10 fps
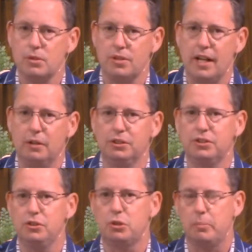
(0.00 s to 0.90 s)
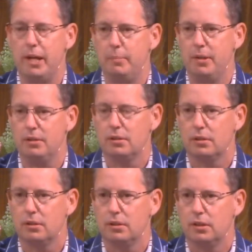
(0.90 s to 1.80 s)
See, how is this a new commandment?
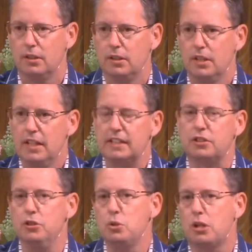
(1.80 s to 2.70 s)
It's a new